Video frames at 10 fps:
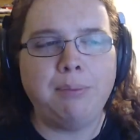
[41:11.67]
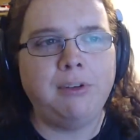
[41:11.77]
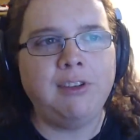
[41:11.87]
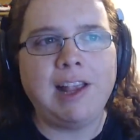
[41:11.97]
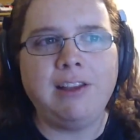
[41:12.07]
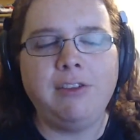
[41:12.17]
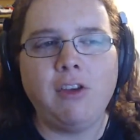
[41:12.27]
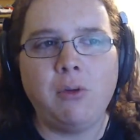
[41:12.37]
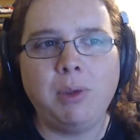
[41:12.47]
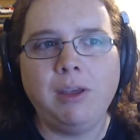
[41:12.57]
precise,
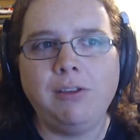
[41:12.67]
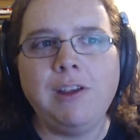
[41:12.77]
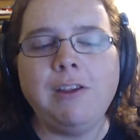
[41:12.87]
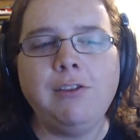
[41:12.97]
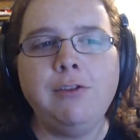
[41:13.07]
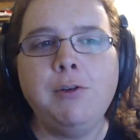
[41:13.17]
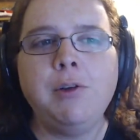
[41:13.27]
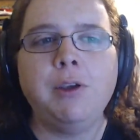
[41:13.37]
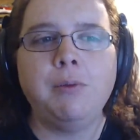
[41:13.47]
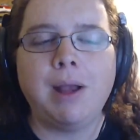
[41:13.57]
though, because he's
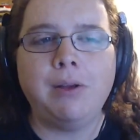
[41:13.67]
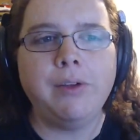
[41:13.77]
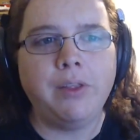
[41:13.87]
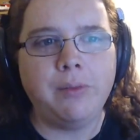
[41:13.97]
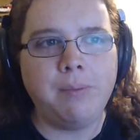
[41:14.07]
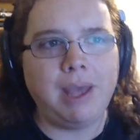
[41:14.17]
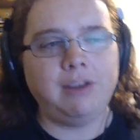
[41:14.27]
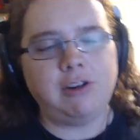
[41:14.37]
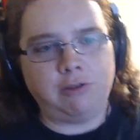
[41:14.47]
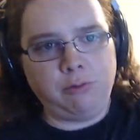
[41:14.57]
scooting around on the
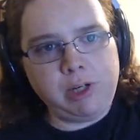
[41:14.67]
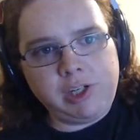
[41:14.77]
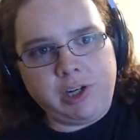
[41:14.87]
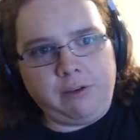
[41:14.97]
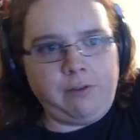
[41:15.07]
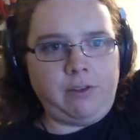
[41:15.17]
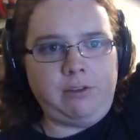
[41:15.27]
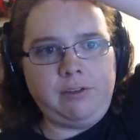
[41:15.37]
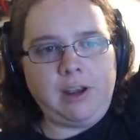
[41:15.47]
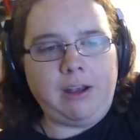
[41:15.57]
bench and reaching for the
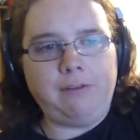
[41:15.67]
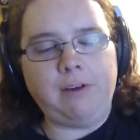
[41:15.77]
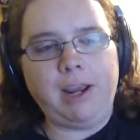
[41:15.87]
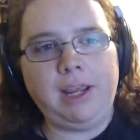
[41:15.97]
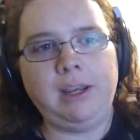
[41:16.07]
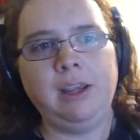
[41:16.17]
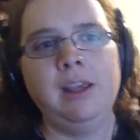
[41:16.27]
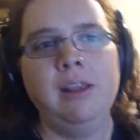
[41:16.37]
stuff, right?